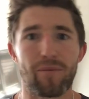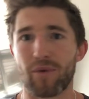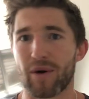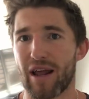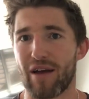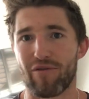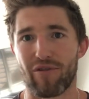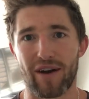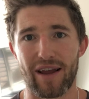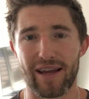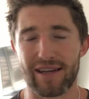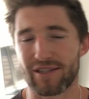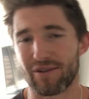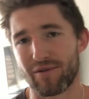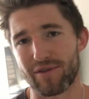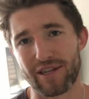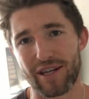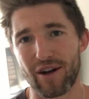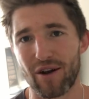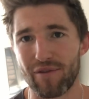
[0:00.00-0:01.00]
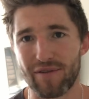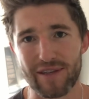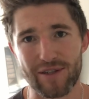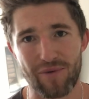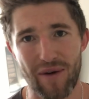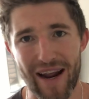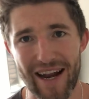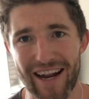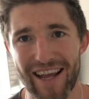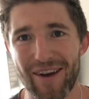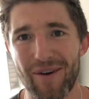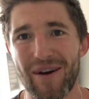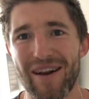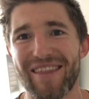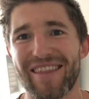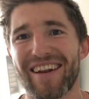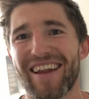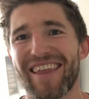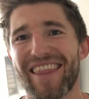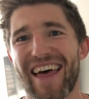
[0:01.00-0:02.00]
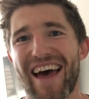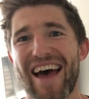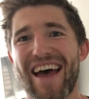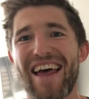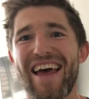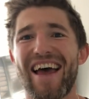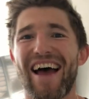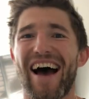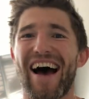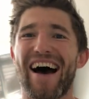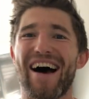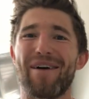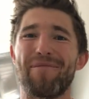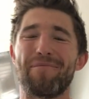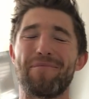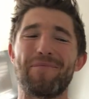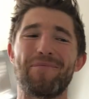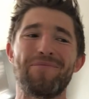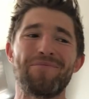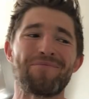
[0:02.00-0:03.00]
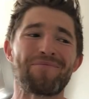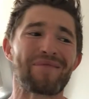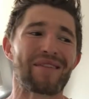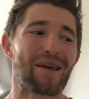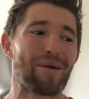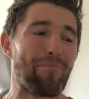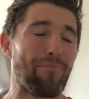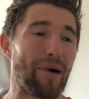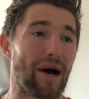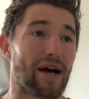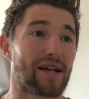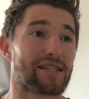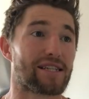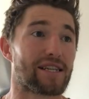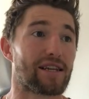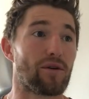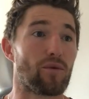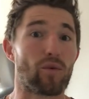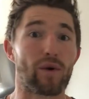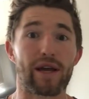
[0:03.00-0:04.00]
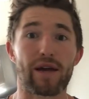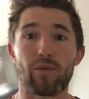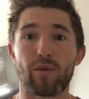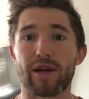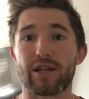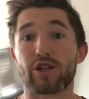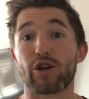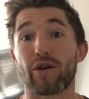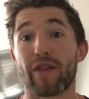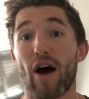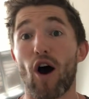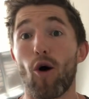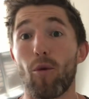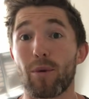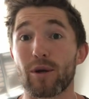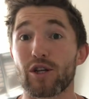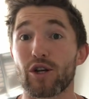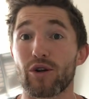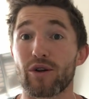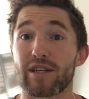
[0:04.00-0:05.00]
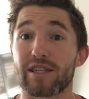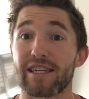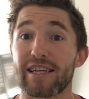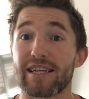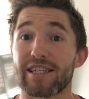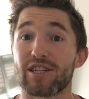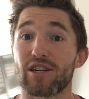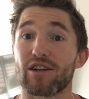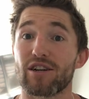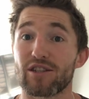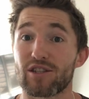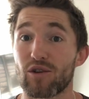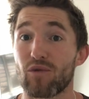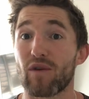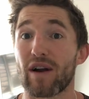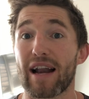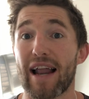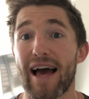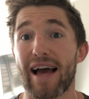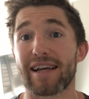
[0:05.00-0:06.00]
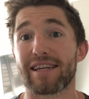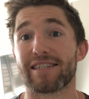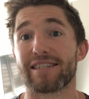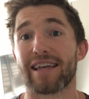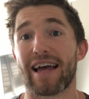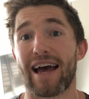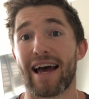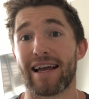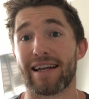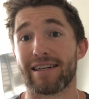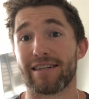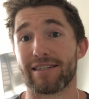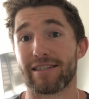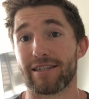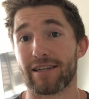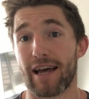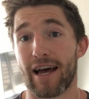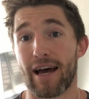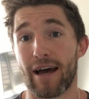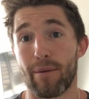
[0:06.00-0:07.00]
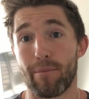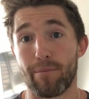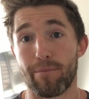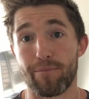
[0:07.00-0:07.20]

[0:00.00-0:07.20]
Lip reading: whatever it is, obviously not if it's raining or anything like that. But we took that opportunity to relax and